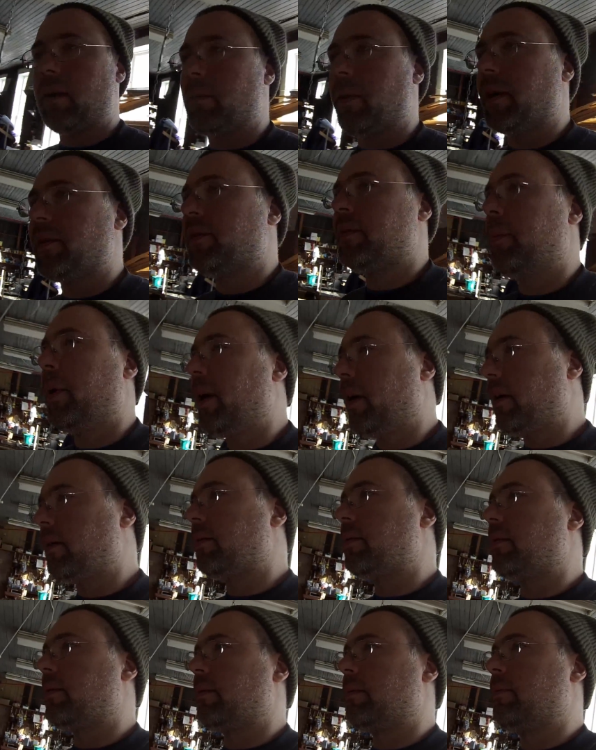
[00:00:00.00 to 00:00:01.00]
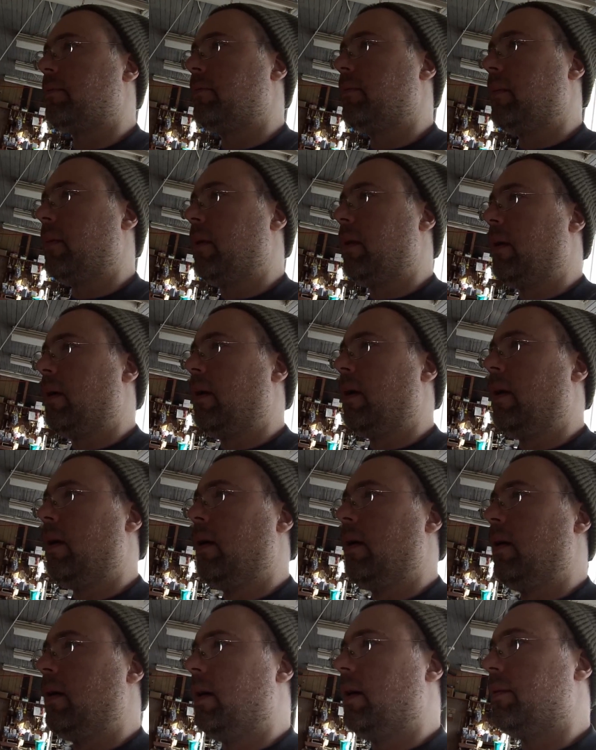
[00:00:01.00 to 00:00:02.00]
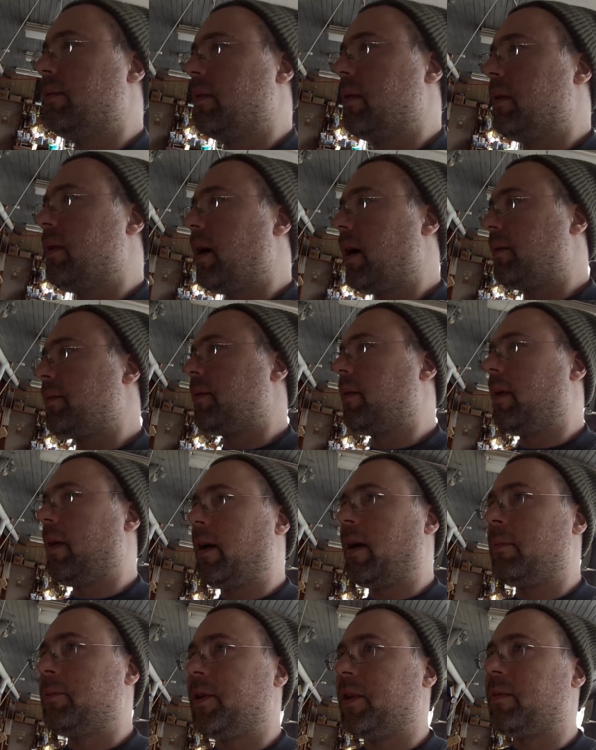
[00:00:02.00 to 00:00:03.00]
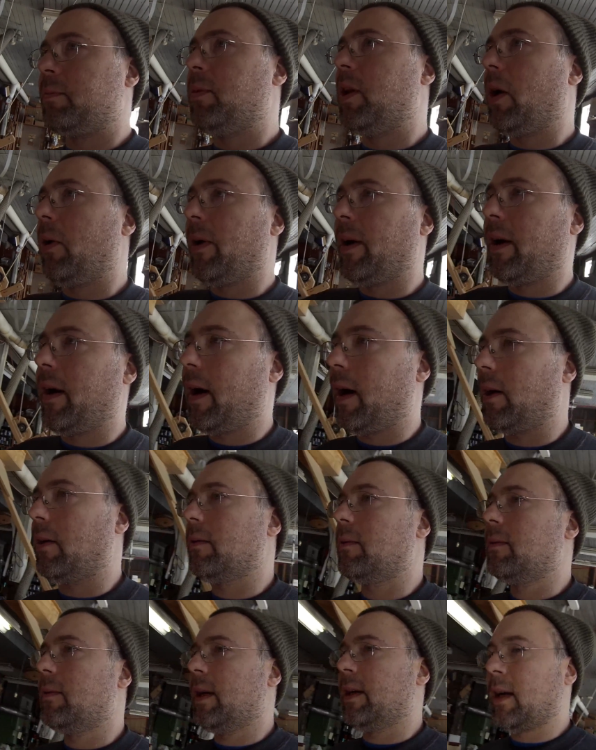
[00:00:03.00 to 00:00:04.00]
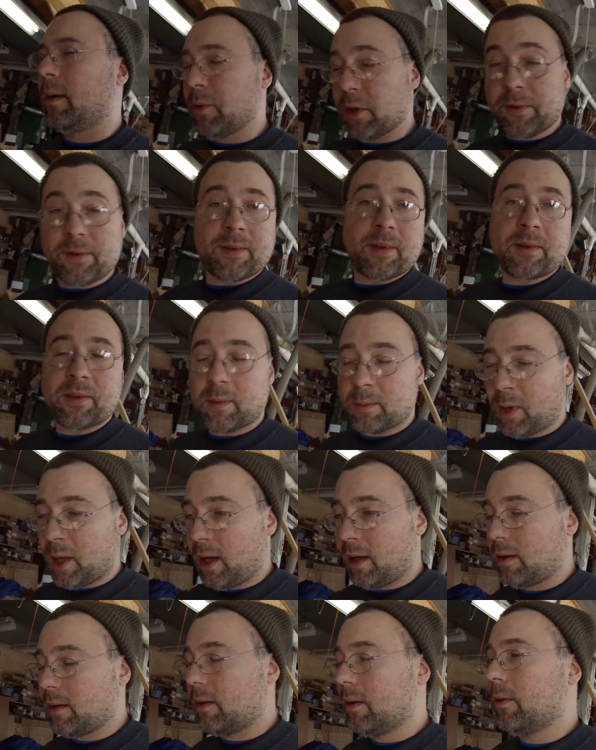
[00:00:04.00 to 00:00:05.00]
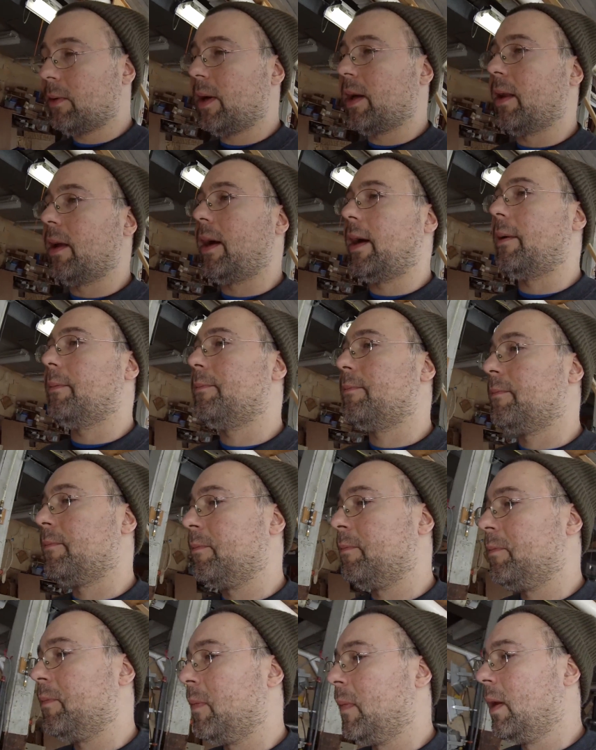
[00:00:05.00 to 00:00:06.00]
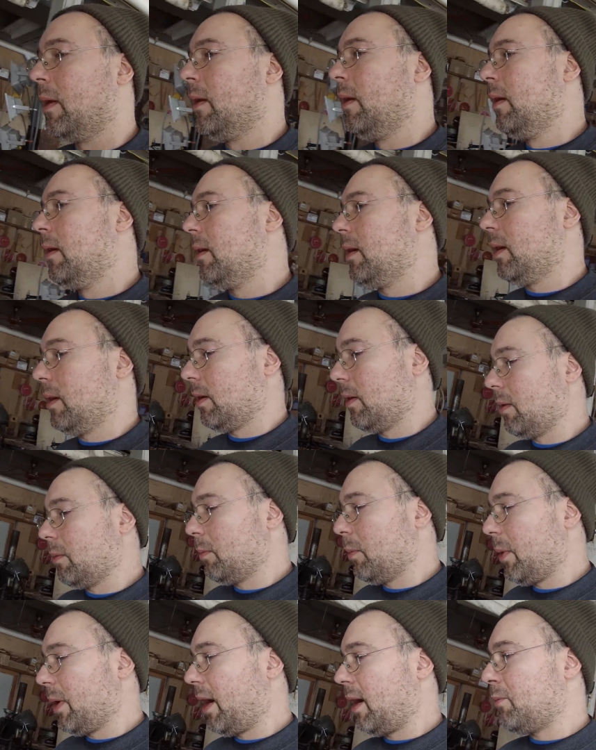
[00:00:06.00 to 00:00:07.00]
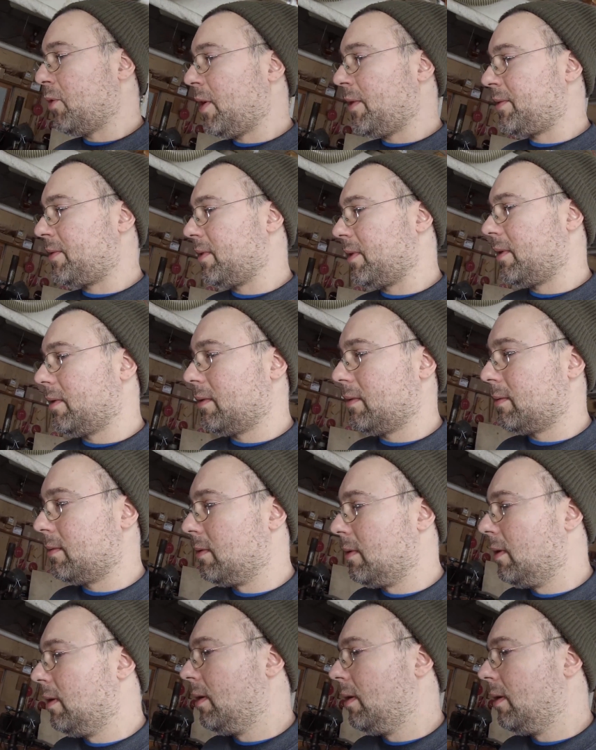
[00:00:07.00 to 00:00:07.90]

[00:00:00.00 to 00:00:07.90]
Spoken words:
in my space is the dust that I'm just blowing out. And I'm losing some heat doing that. But I'm also,